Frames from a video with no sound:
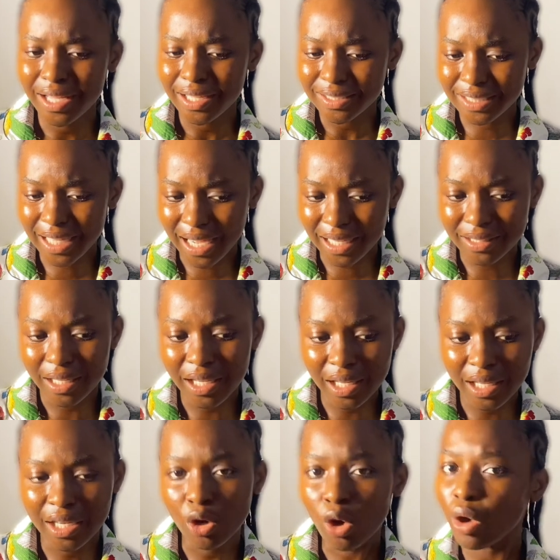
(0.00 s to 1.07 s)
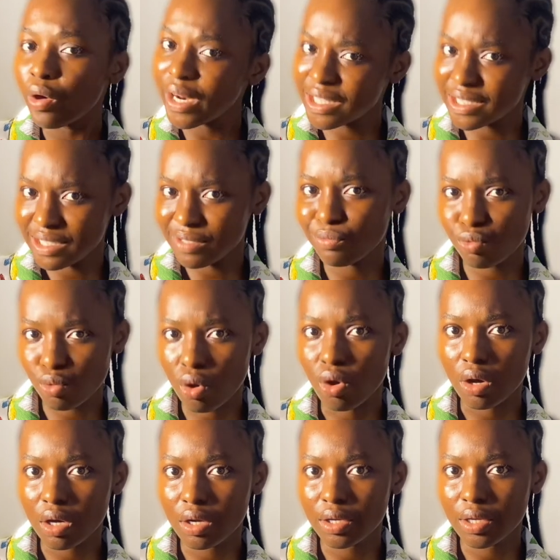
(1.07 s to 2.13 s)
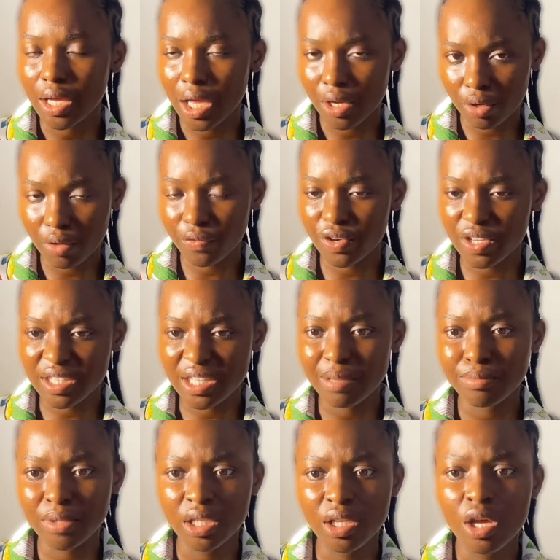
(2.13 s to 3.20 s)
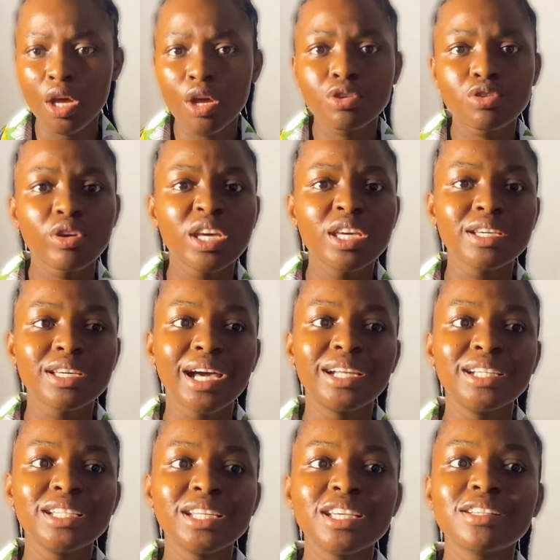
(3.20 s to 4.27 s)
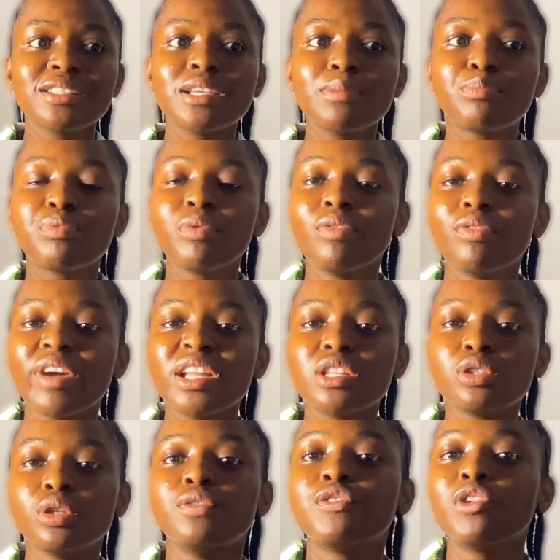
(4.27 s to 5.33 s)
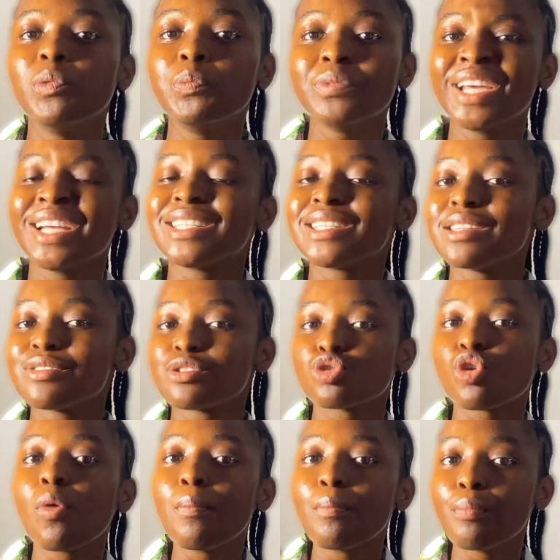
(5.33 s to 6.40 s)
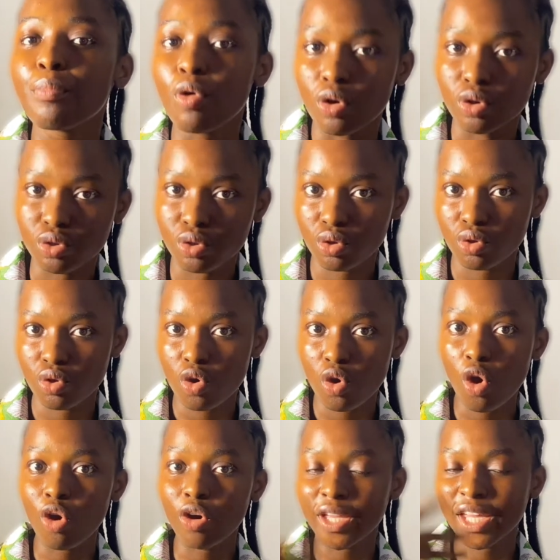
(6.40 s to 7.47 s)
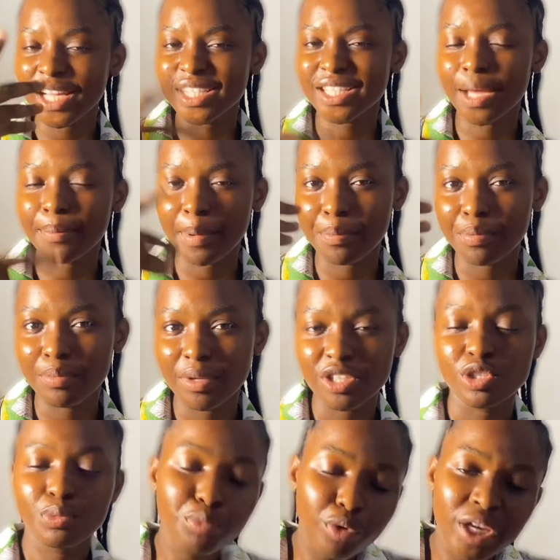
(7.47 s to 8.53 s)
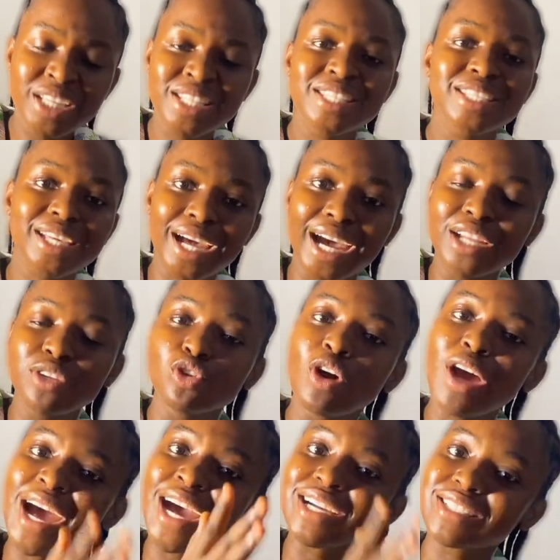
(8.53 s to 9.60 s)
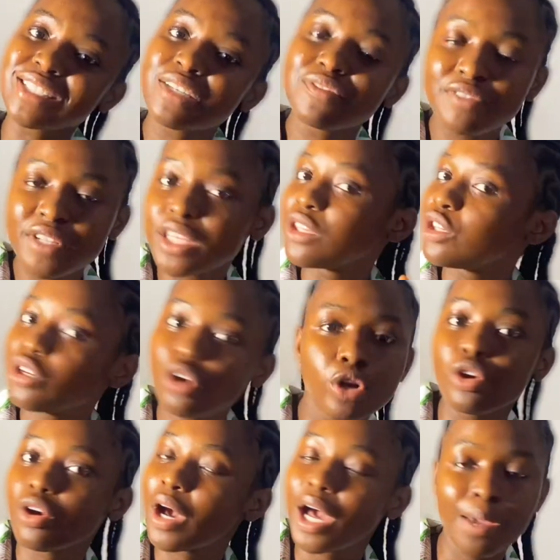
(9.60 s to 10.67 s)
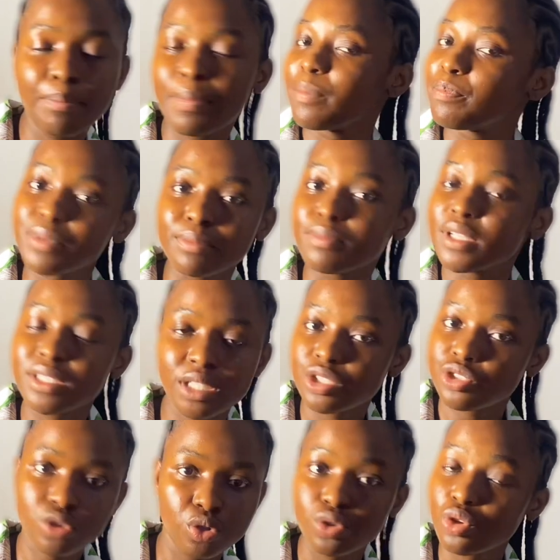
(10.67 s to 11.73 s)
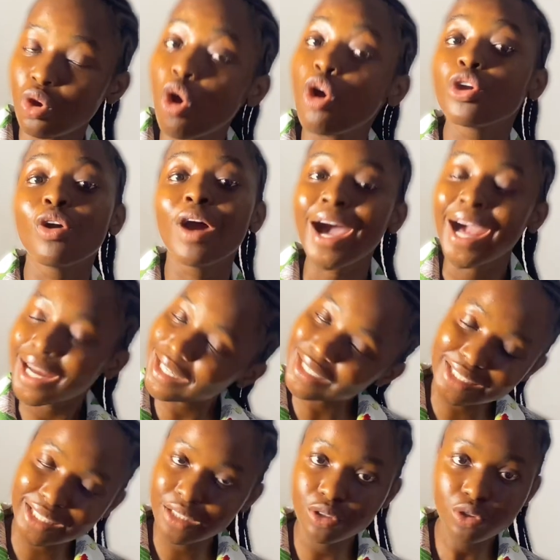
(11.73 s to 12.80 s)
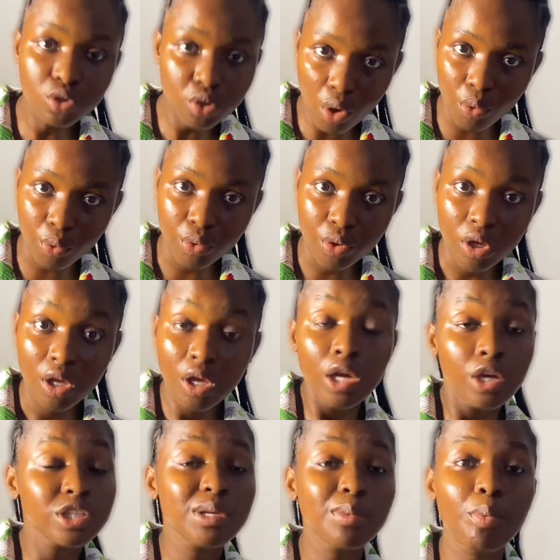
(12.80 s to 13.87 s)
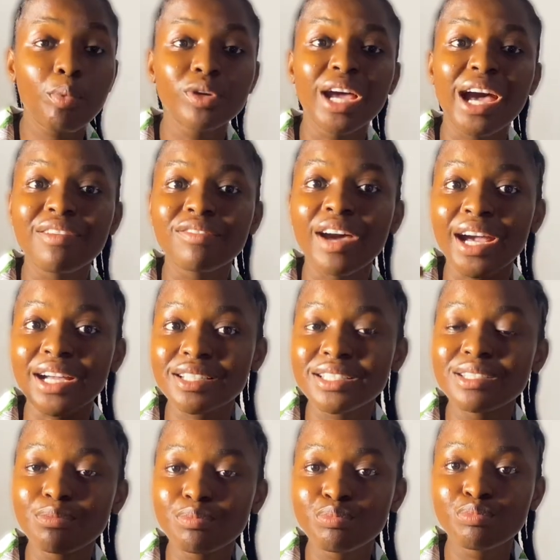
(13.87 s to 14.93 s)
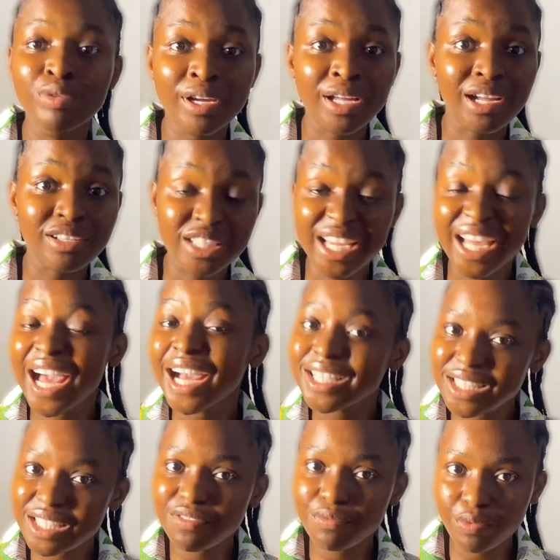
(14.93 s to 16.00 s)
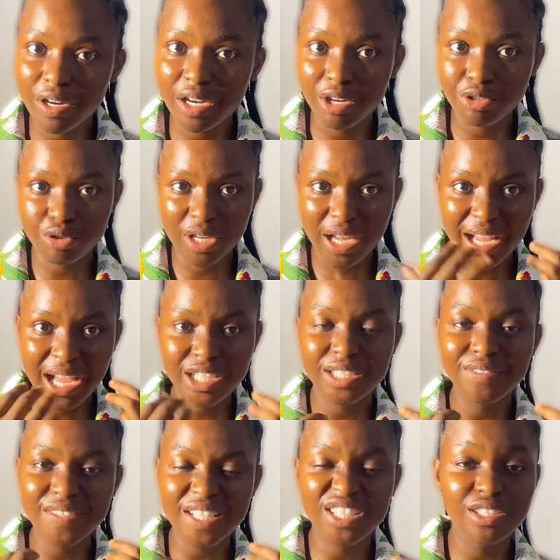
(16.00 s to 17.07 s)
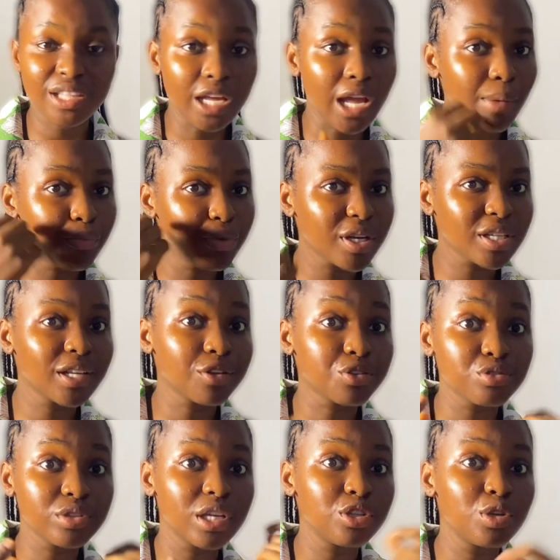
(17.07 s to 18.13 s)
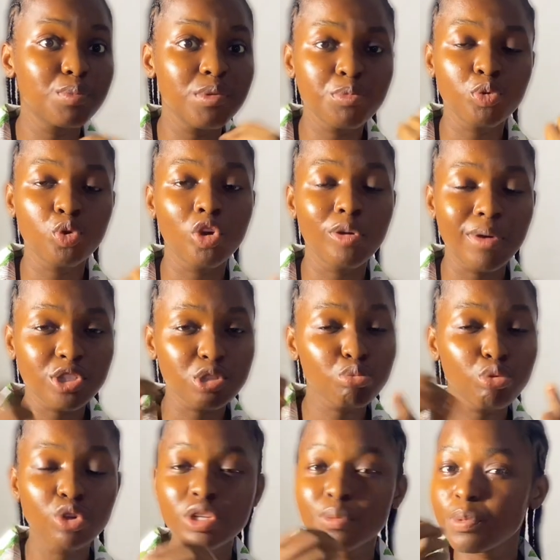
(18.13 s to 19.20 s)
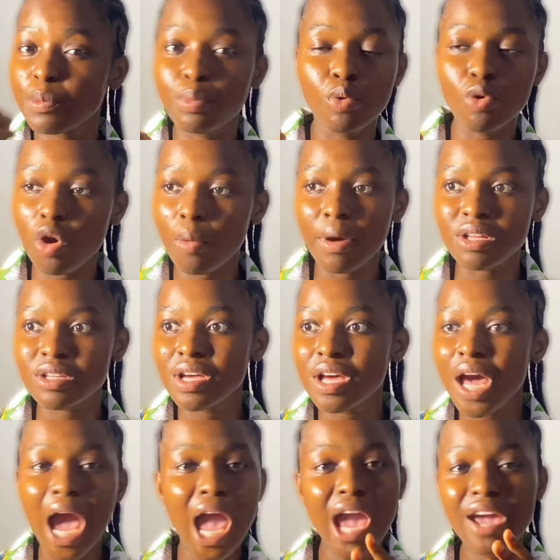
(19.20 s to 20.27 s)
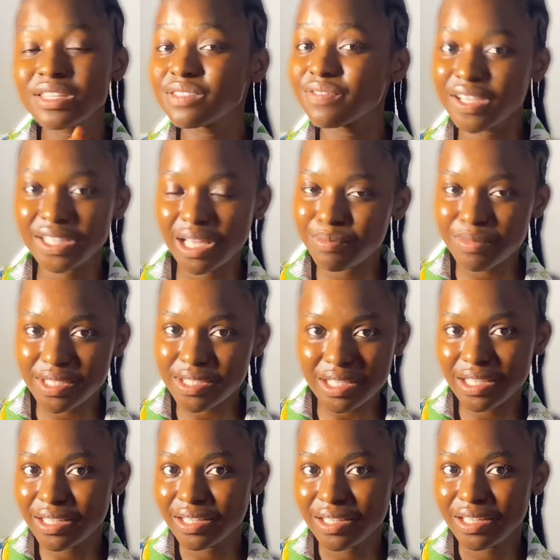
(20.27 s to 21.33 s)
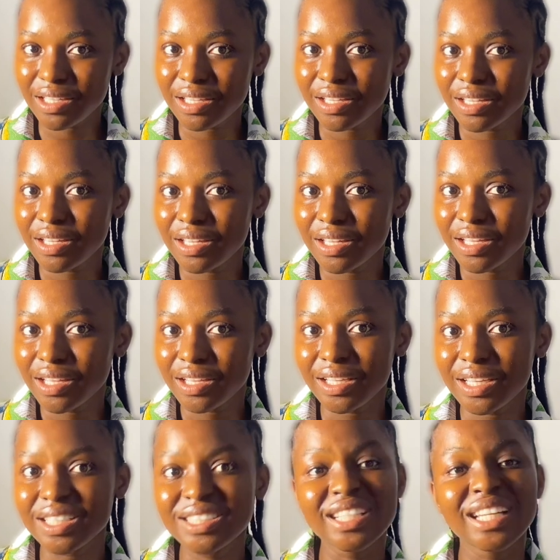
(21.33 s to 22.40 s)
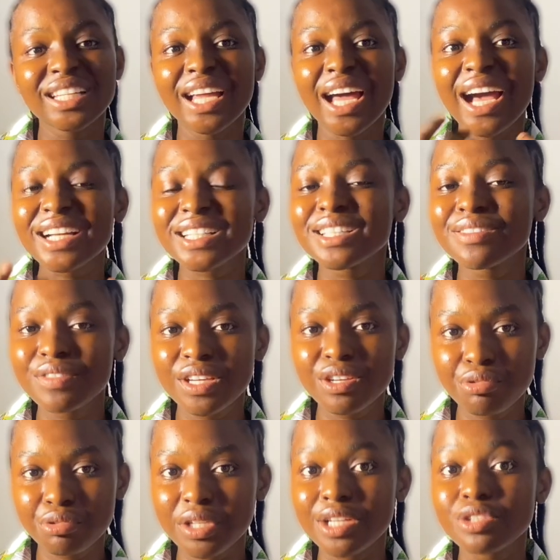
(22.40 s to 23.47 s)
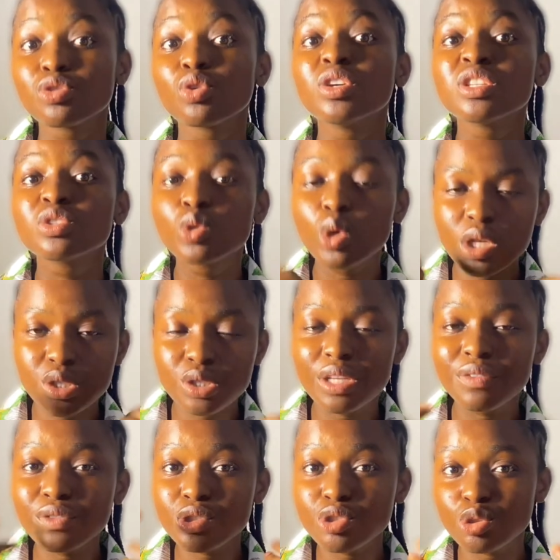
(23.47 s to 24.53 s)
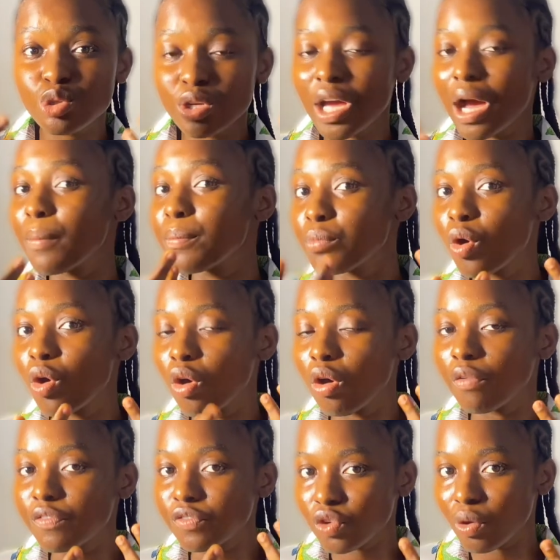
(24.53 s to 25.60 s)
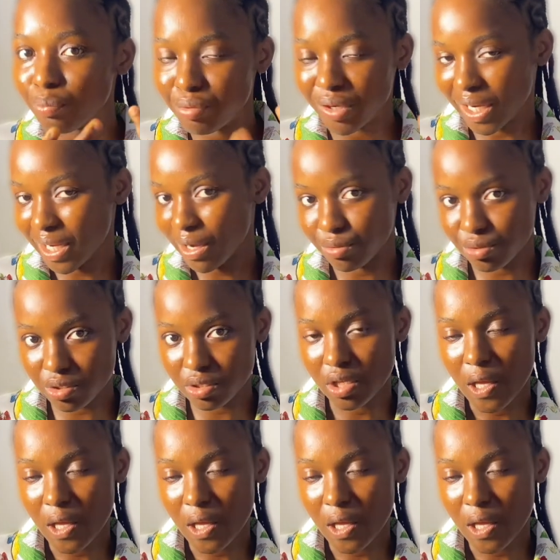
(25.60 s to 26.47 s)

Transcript: than a corrective work. I don't even understand me. So it can easily prevent you from getting sunburn or getting hyperpigmentation, but it cannot actively cure your hyperpigmentation or your acne. No. You see people that have acne breakouts, like active breakouts, you can actively see that you are breaking out today, new people will come out, tomorrow new people will come out. And you're using vitamin C. It's an active ingredient, so it's going to even trigger more of your breakouts.